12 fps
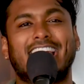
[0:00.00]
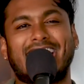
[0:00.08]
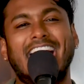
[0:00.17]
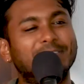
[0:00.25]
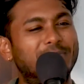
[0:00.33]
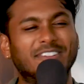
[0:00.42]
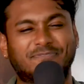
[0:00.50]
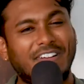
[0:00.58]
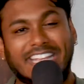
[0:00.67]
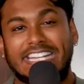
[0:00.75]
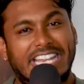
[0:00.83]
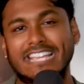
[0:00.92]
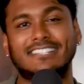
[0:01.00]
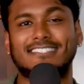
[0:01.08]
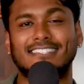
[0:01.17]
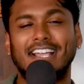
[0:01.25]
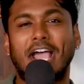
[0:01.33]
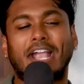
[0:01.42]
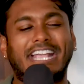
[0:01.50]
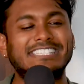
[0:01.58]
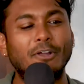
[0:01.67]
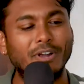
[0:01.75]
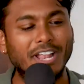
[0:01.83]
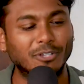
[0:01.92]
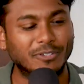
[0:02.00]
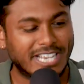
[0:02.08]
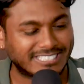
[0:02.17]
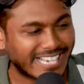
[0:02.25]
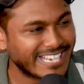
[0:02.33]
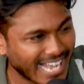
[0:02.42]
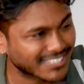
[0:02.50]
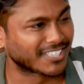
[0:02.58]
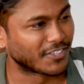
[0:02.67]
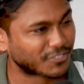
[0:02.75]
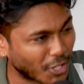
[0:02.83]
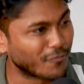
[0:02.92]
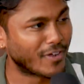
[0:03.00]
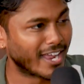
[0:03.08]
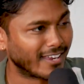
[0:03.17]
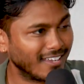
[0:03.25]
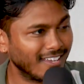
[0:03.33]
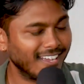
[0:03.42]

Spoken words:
It had to be your fucking niece. Because no one would say yes to the survey.